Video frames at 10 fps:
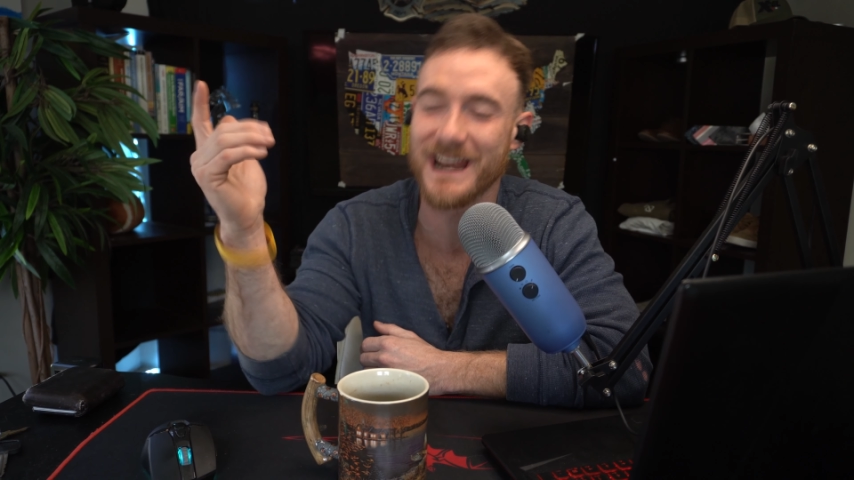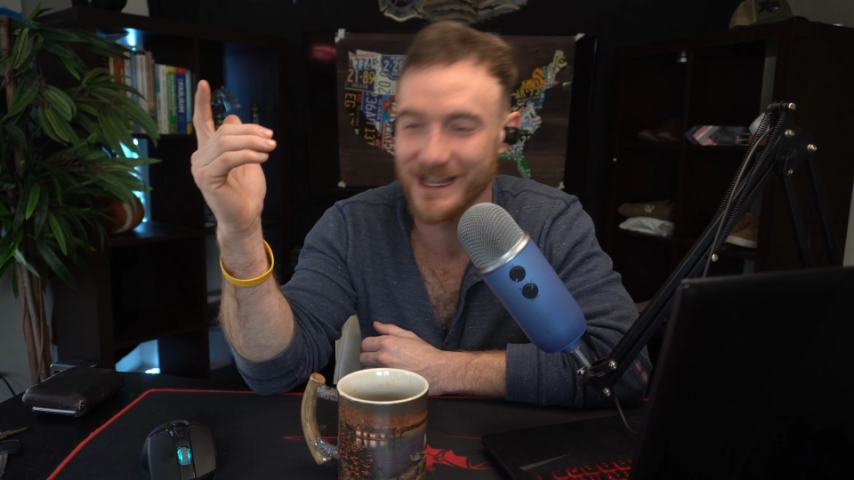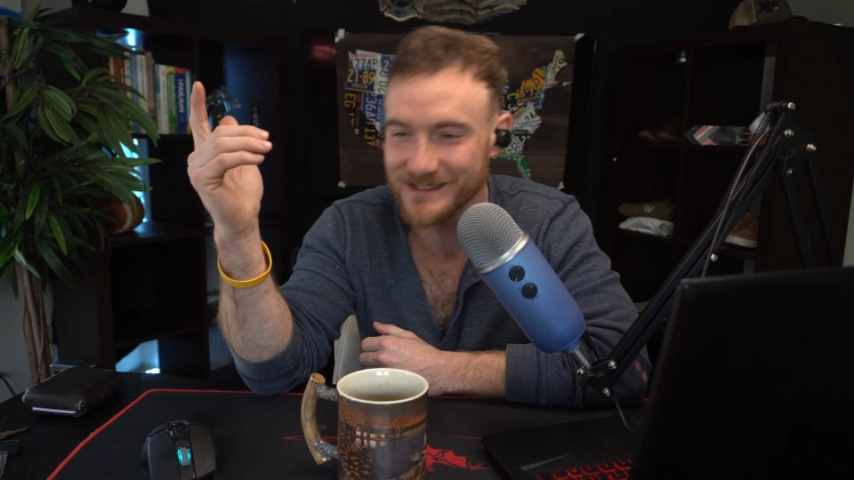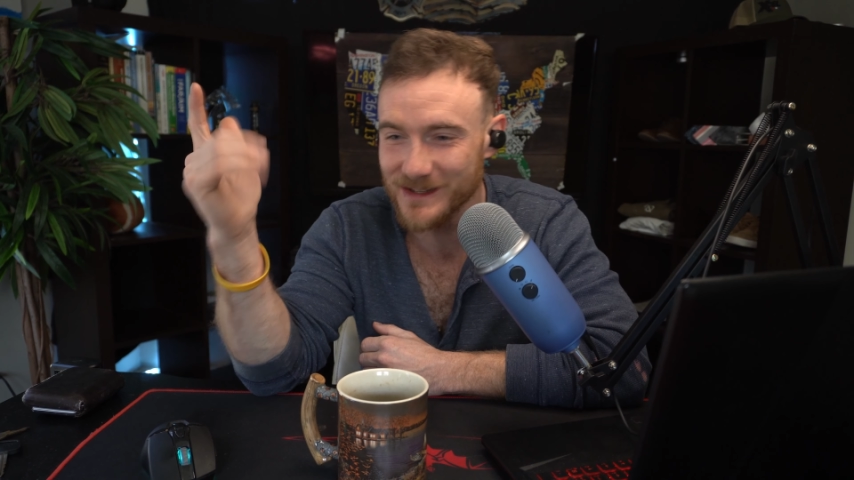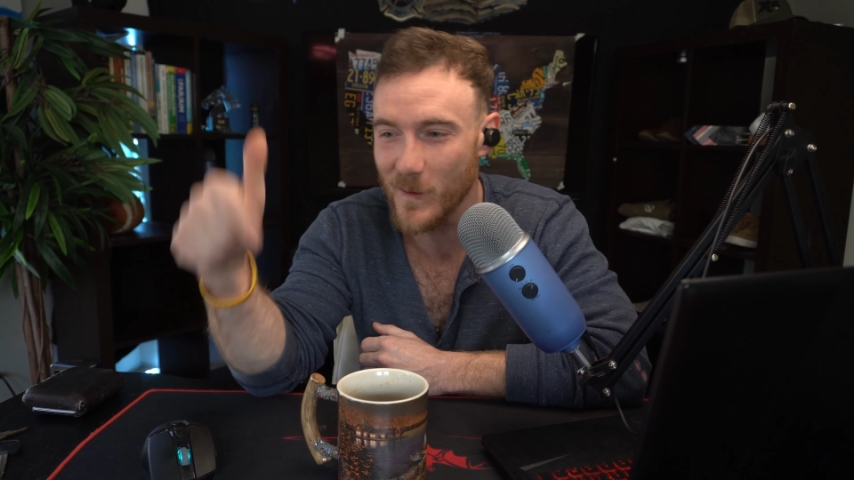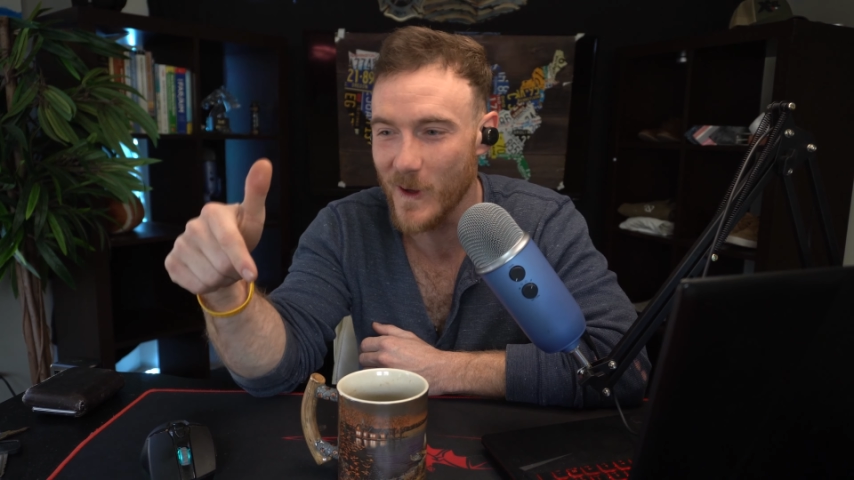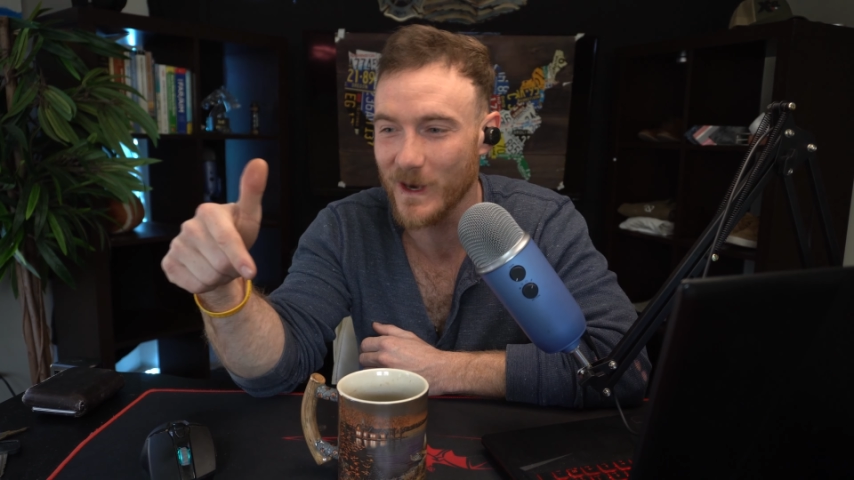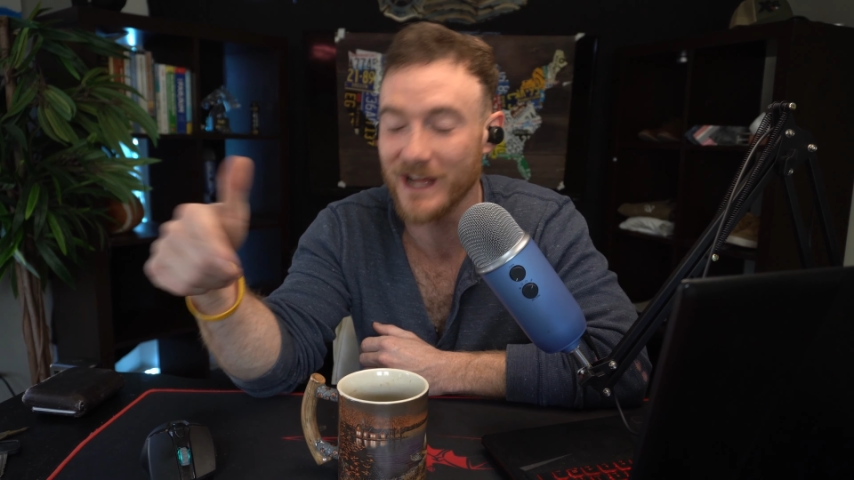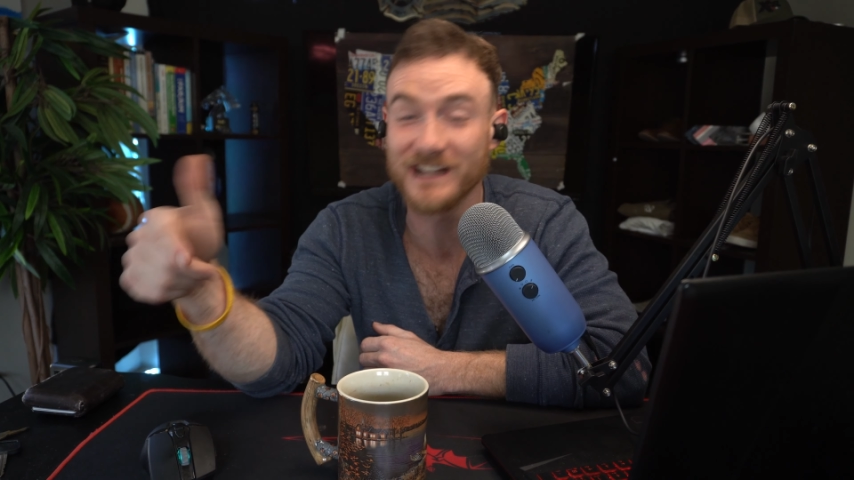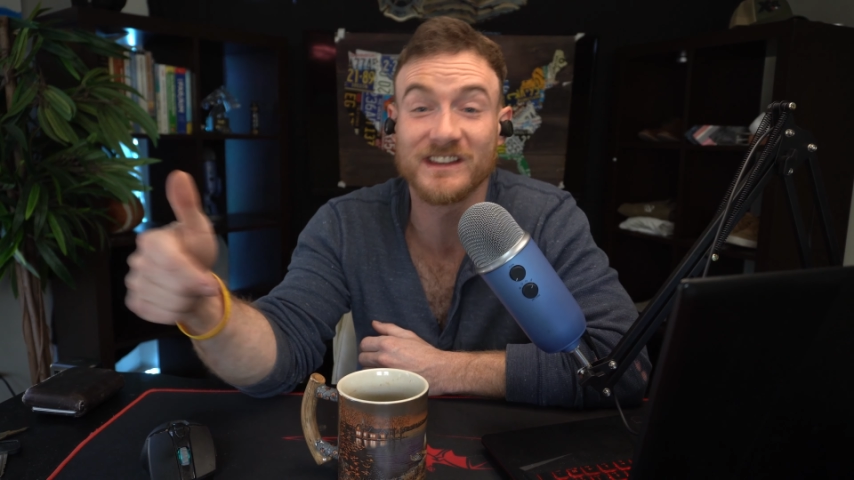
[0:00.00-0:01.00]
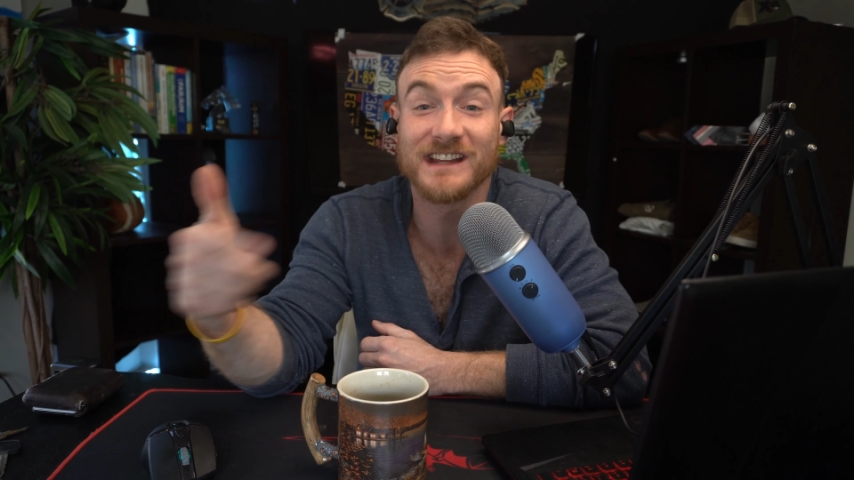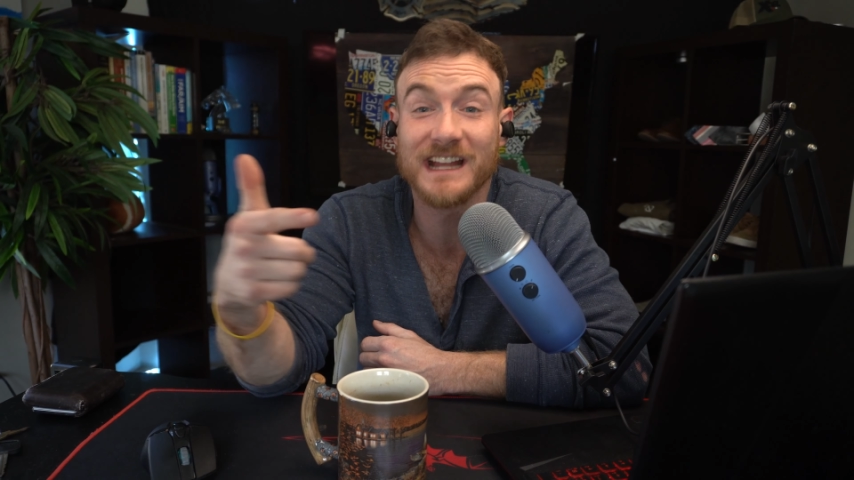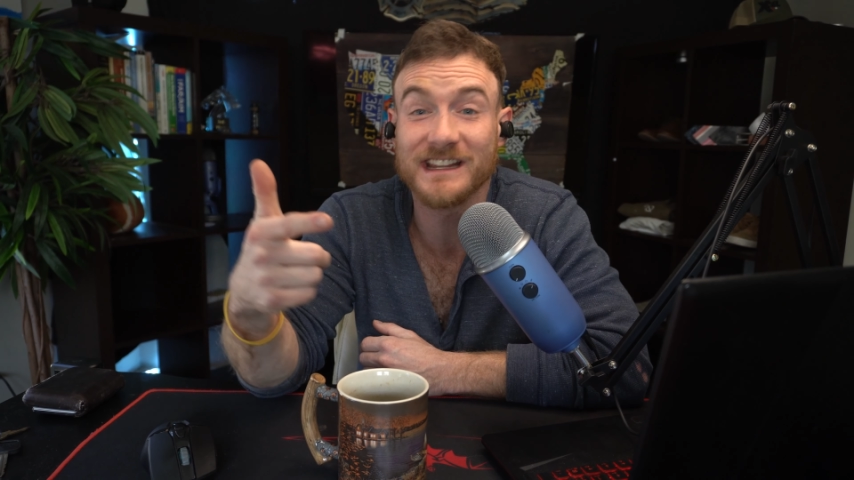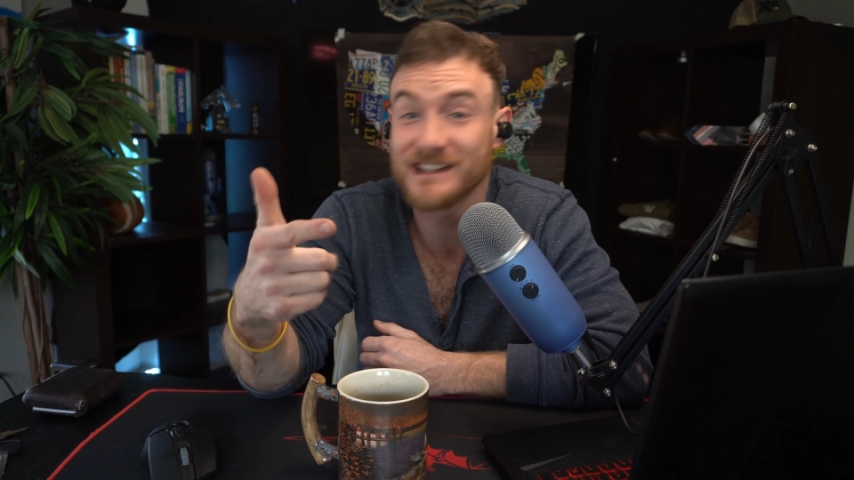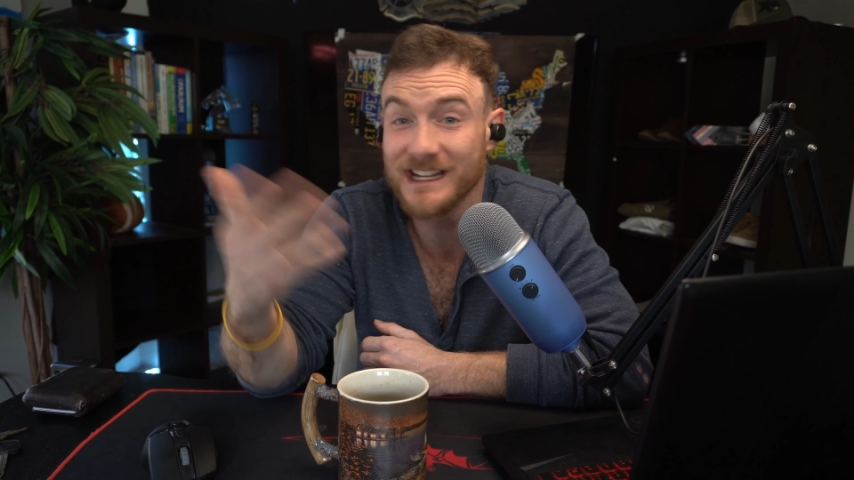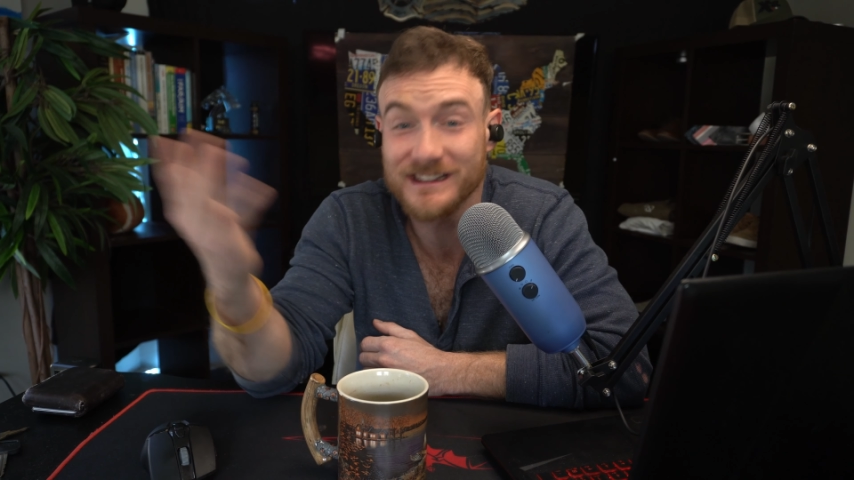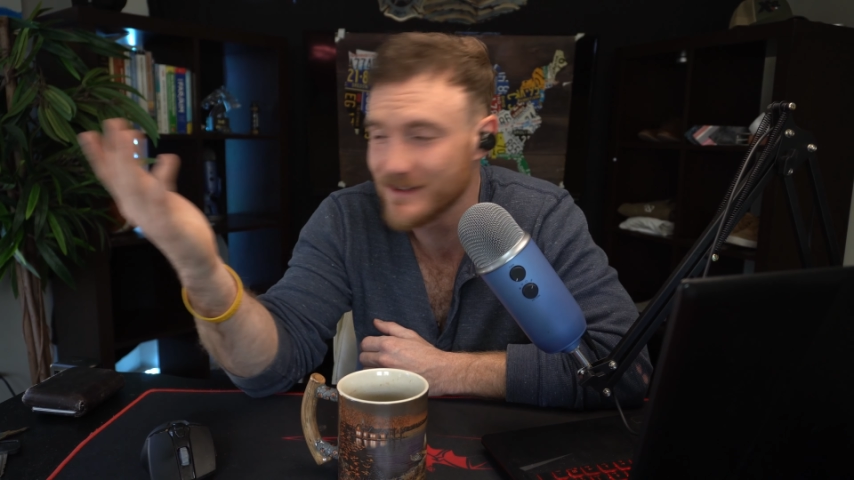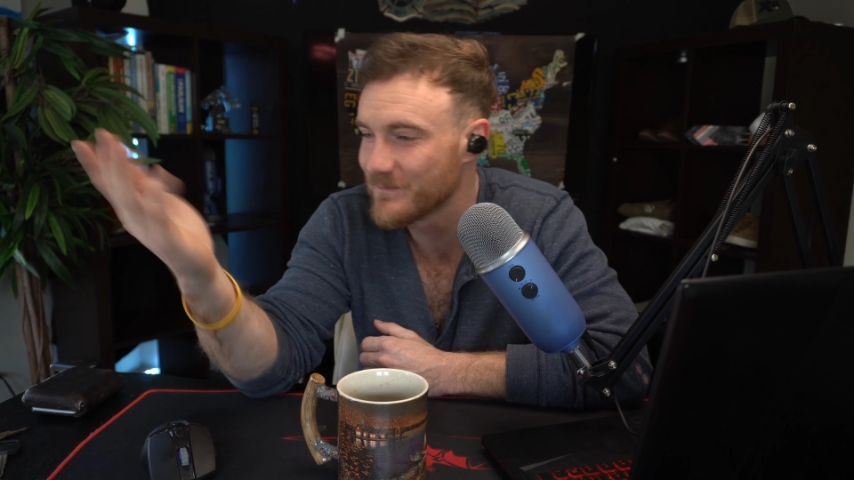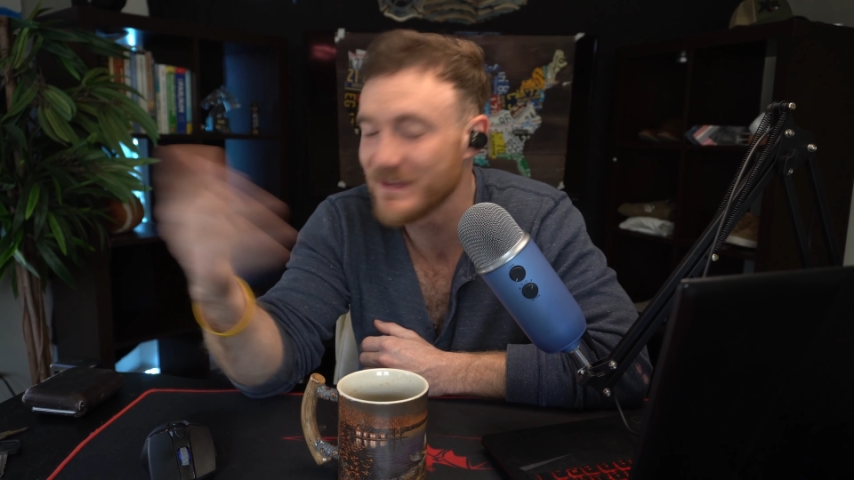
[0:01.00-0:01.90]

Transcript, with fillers: got to empty the water out. It, they, they,